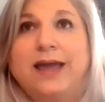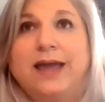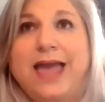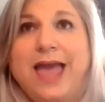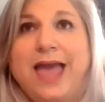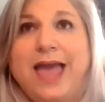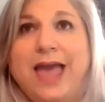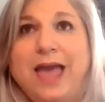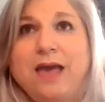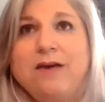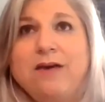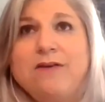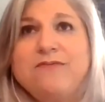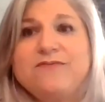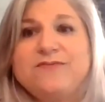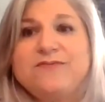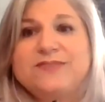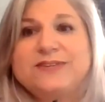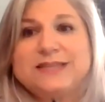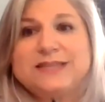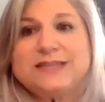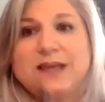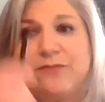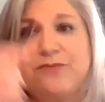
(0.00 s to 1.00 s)
I have
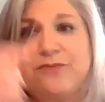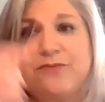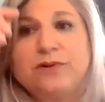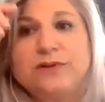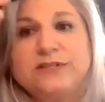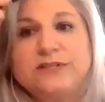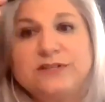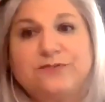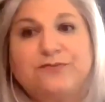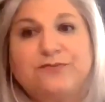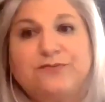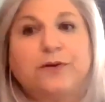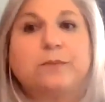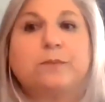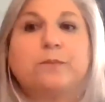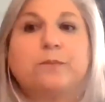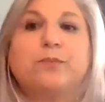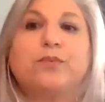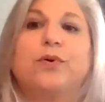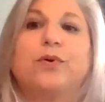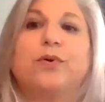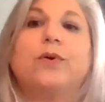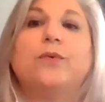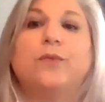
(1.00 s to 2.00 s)
several different
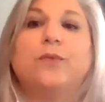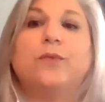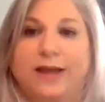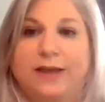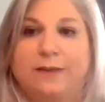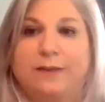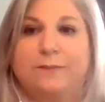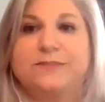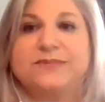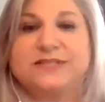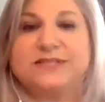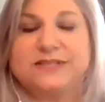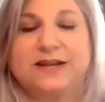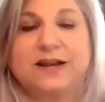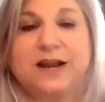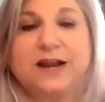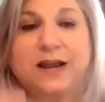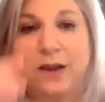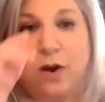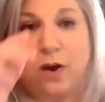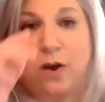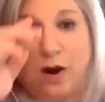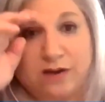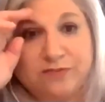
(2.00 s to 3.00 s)
programs that I
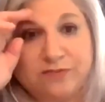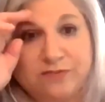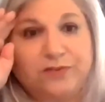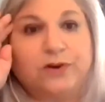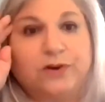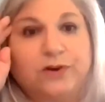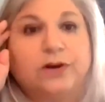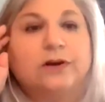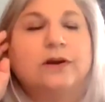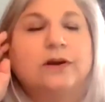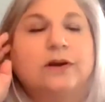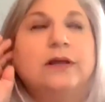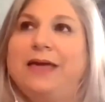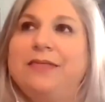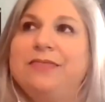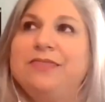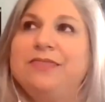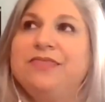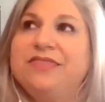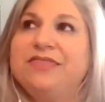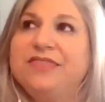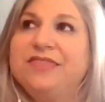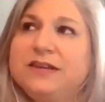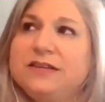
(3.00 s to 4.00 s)
offer, and
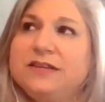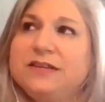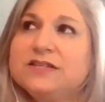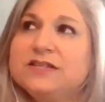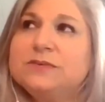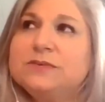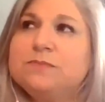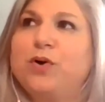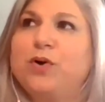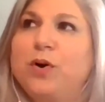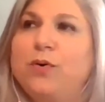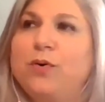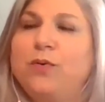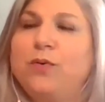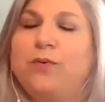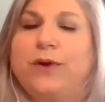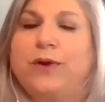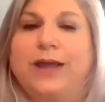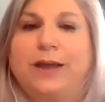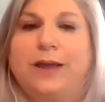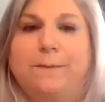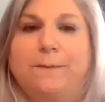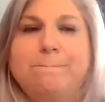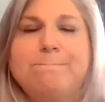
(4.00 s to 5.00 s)
this
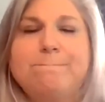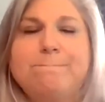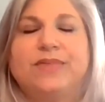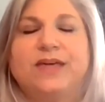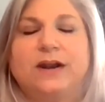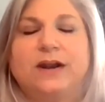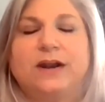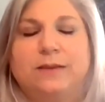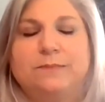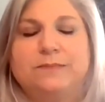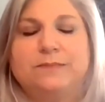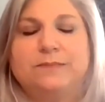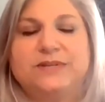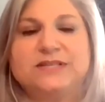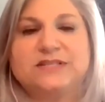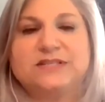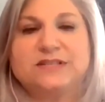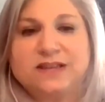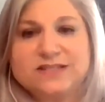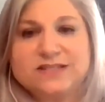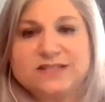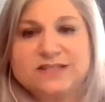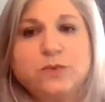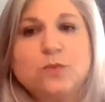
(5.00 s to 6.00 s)
program that I'm
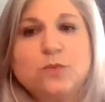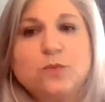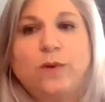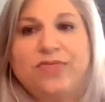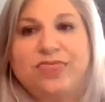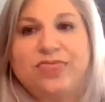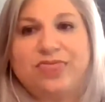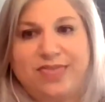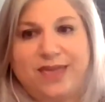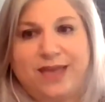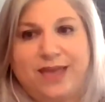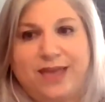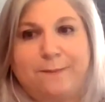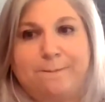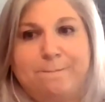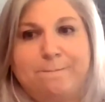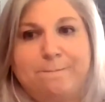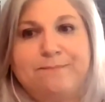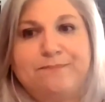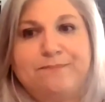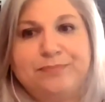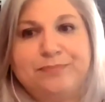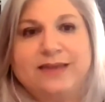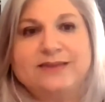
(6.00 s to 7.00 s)
discussing with
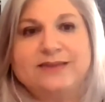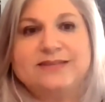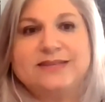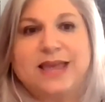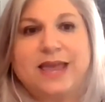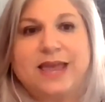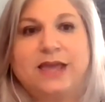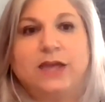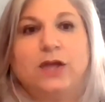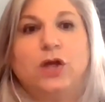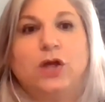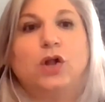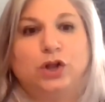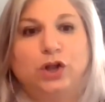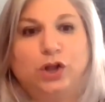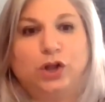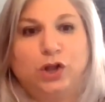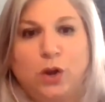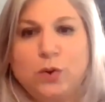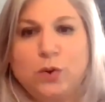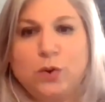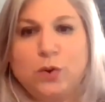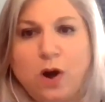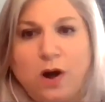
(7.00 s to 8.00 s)
them is a
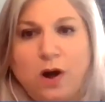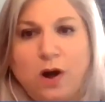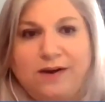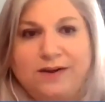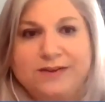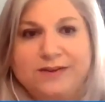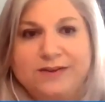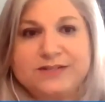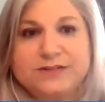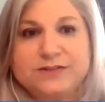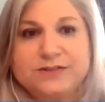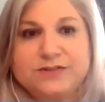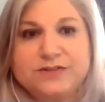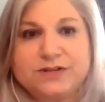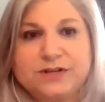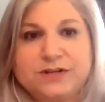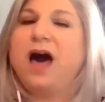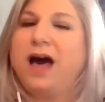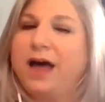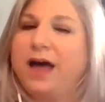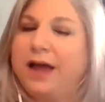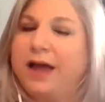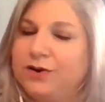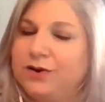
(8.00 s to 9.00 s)
low-cost,
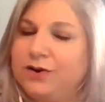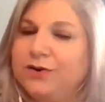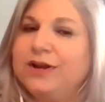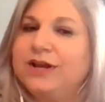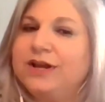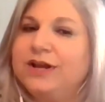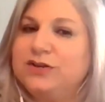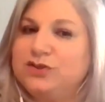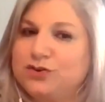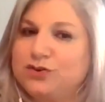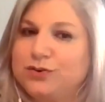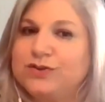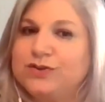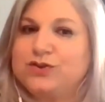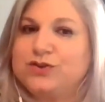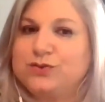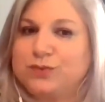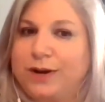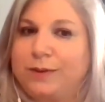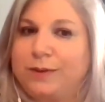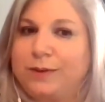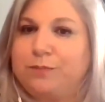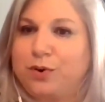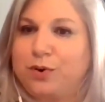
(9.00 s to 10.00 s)
higher interest
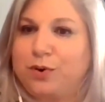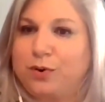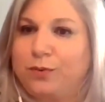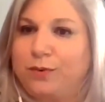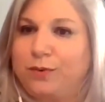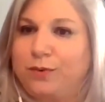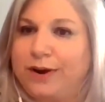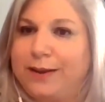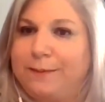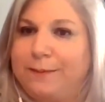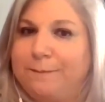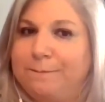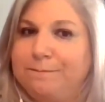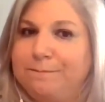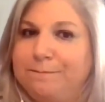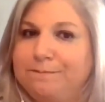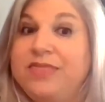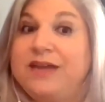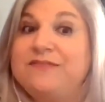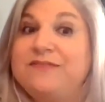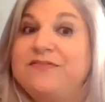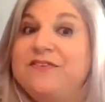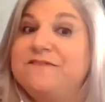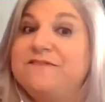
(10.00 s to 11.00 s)
rate program. They
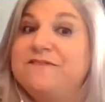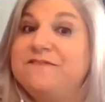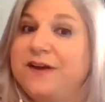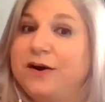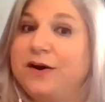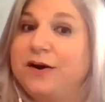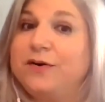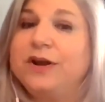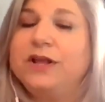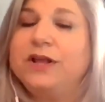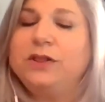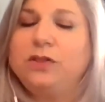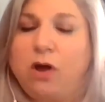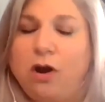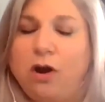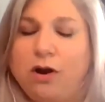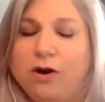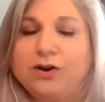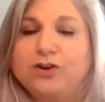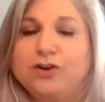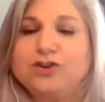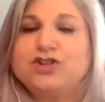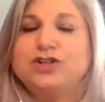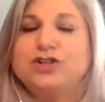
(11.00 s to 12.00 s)
have a very
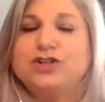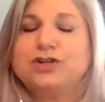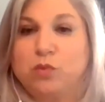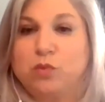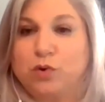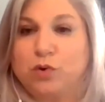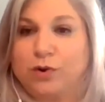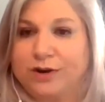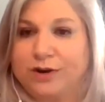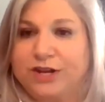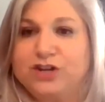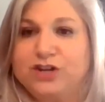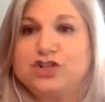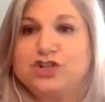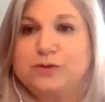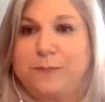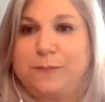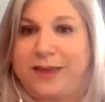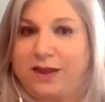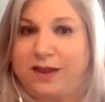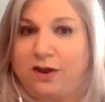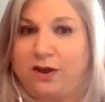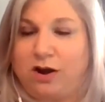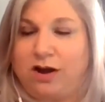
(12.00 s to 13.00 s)
large mortgage to
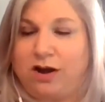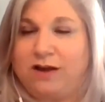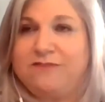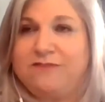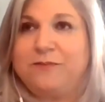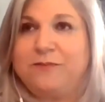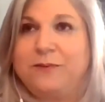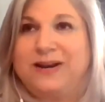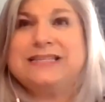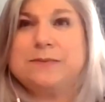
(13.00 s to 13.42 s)
pay off.